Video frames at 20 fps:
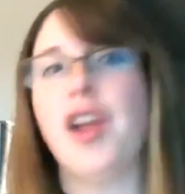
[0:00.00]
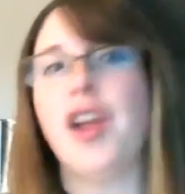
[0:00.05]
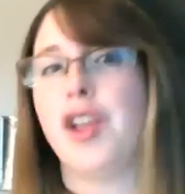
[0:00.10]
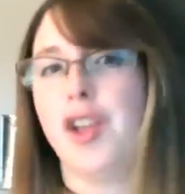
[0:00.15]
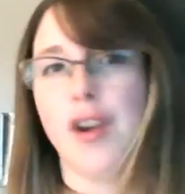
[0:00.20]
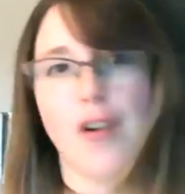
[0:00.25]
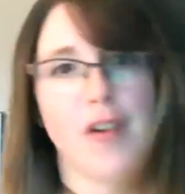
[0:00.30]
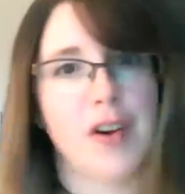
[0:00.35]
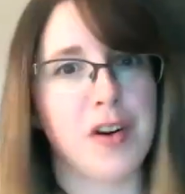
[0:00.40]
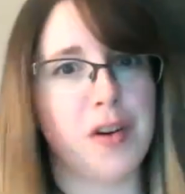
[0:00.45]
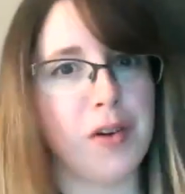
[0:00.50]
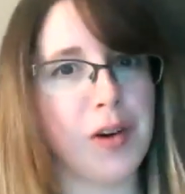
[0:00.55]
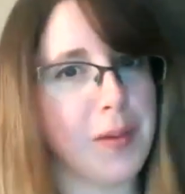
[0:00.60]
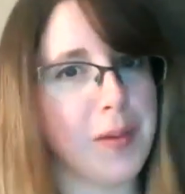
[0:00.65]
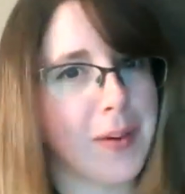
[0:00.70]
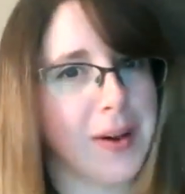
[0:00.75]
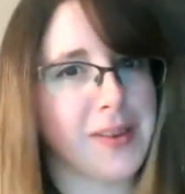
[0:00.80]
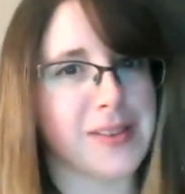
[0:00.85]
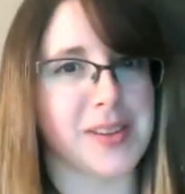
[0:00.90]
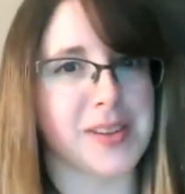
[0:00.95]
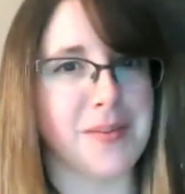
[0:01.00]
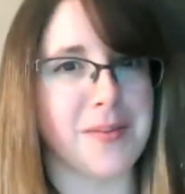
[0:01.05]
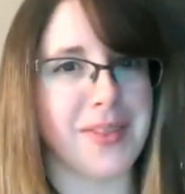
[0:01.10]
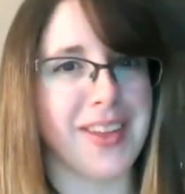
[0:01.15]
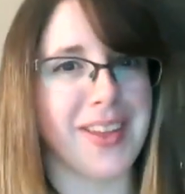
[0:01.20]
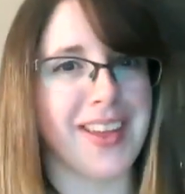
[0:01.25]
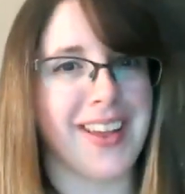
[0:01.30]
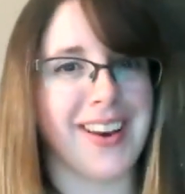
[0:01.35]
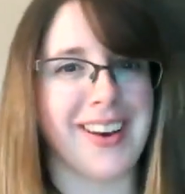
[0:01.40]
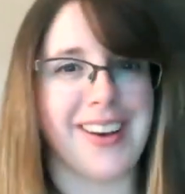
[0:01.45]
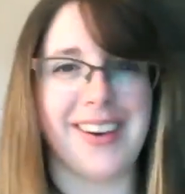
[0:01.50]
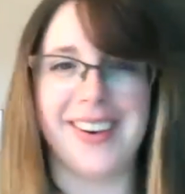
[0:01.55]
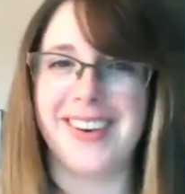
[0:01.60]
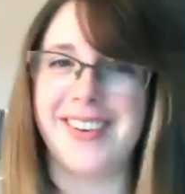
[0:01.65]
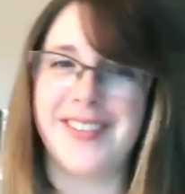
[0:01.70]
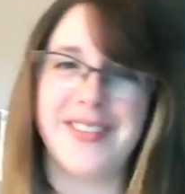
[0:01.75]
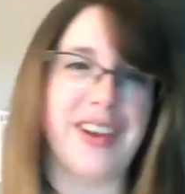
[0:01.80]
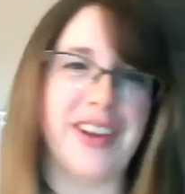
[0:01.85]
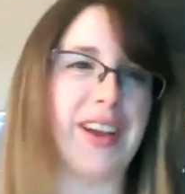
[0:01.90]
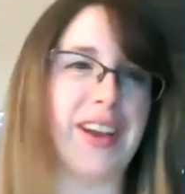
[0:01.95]
You're annoyed about something,
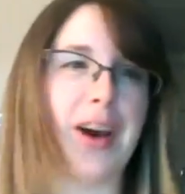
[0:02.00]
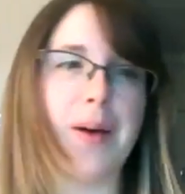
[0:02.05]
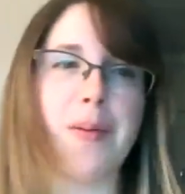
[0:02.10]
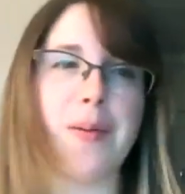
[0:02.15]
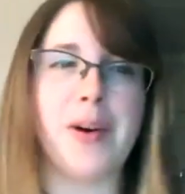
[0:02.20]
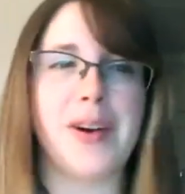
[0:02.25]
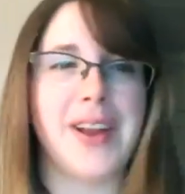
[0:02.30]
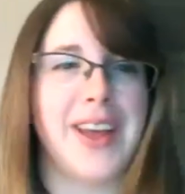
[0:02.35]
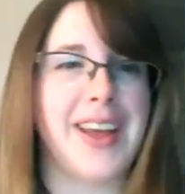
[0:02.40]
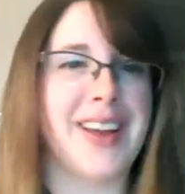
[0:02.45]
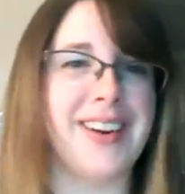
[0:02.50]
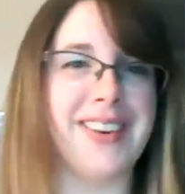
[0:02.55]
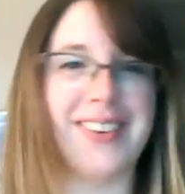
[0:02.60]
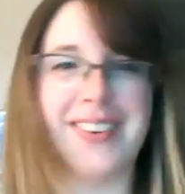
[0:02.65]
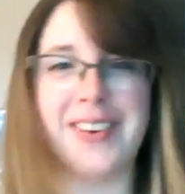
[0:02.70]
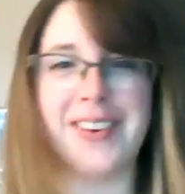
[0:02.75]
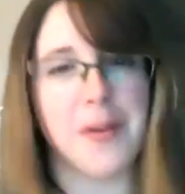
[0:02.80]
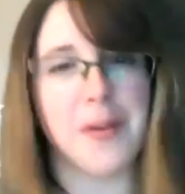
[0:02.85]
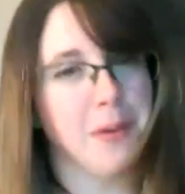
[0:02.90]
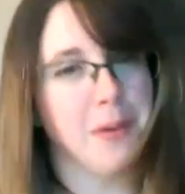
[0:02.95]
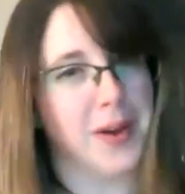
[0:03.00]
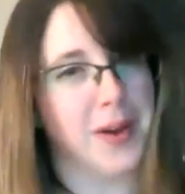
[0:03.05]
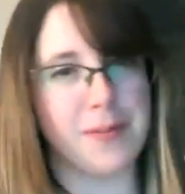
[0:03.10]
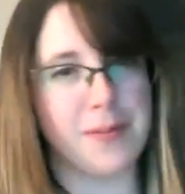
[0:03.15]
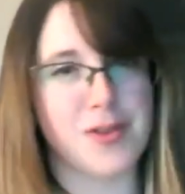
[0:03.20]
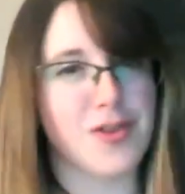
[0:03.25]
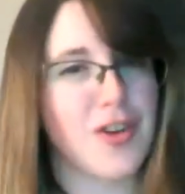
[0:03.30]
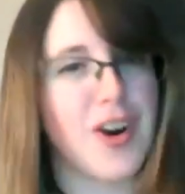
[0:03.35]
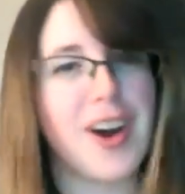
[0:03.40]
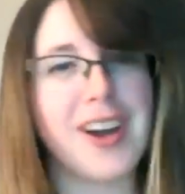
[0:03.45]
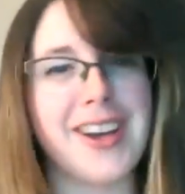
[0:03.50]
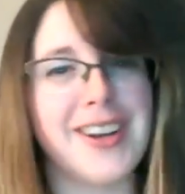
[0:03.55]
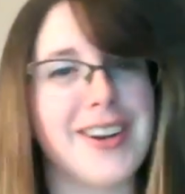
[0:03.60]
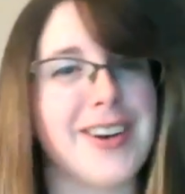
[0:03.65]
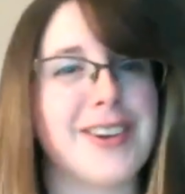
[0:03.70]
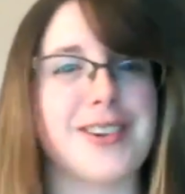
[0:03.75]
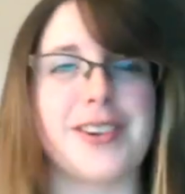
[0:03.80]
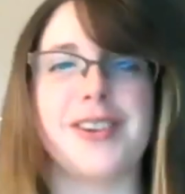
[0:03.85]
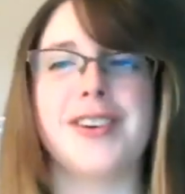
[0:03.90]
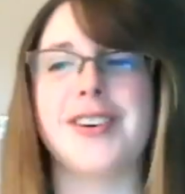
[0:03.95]
we come on in, we're drying
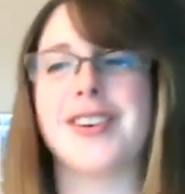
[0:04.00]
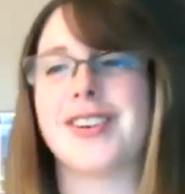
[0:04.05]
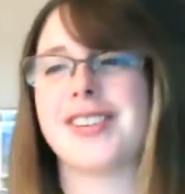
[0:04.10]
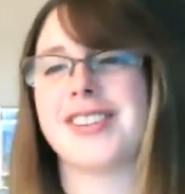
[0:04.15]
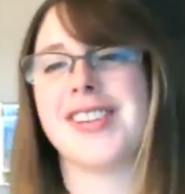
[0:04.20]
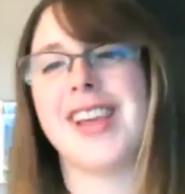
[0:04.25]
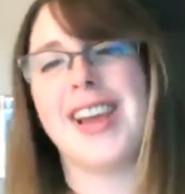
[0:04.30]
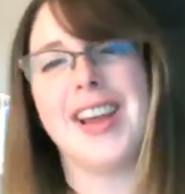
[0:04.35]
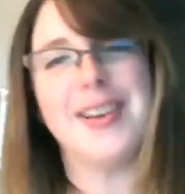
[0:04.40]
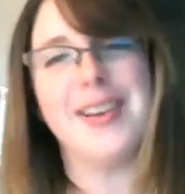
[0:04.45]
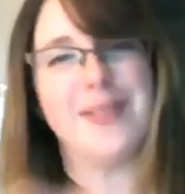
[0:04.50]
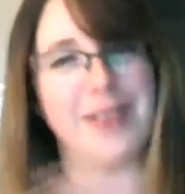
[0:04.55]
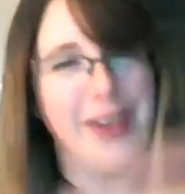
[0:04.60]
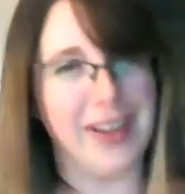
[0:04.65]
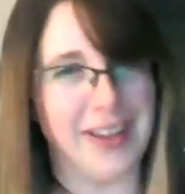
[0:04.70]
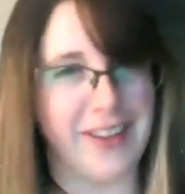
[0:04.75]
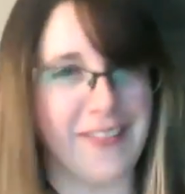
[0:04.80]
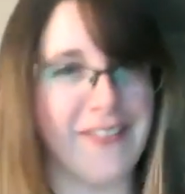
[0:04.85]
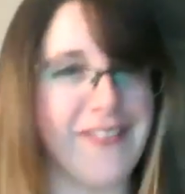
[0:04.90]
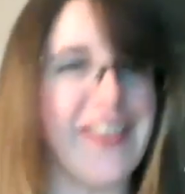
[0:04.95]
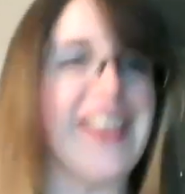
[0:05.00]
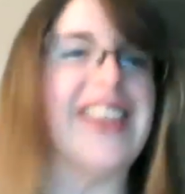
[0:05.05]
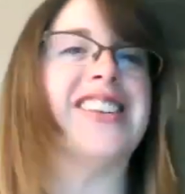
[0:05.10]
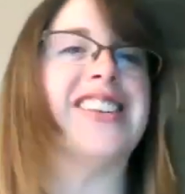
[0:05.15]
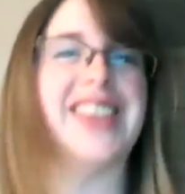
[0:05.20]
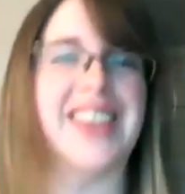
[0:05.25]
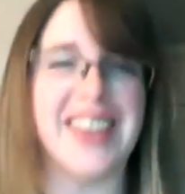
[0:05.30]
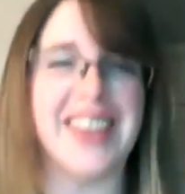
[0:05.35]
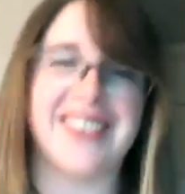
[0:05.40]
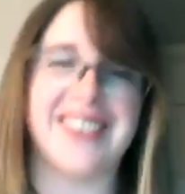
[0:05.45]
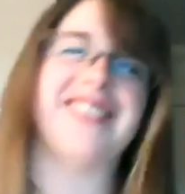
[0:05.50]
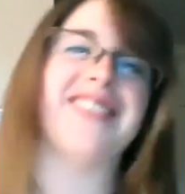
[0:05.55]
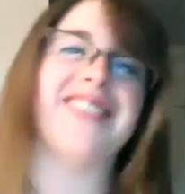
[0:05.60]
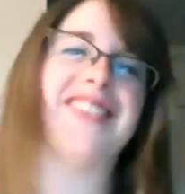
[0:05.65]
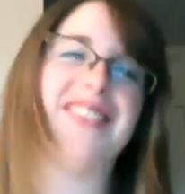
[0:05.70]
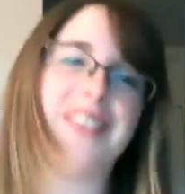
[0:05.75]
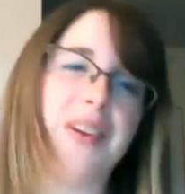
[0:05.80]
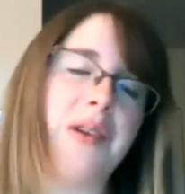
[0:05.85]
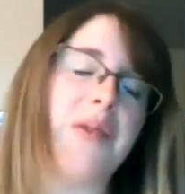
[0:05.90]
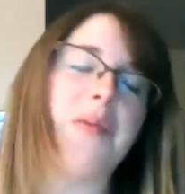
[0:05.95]
our dogs and we're venting
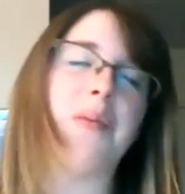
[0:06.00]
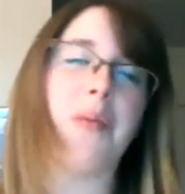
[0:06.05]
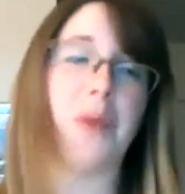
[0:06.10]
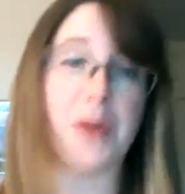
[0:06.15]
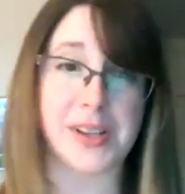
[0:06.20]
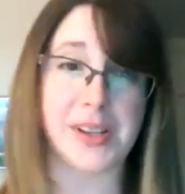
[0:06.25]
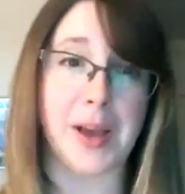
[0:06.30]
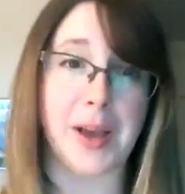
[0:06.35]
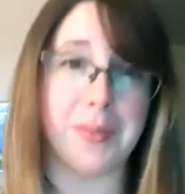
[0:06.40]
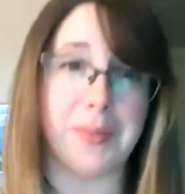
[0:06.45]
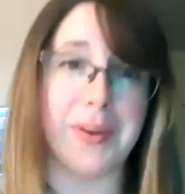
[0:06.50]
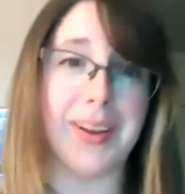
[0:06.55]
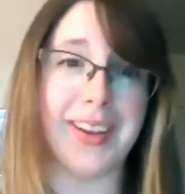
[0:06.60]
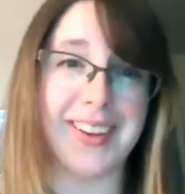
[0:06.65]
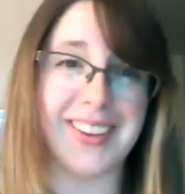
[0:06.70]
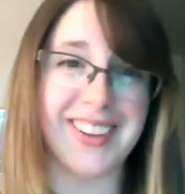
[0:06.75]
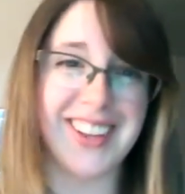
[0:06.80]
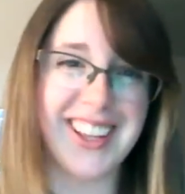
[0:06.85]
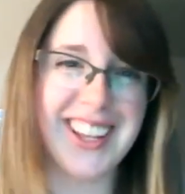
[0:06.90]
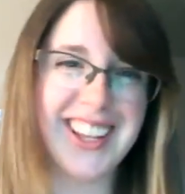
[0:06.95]
what's happening.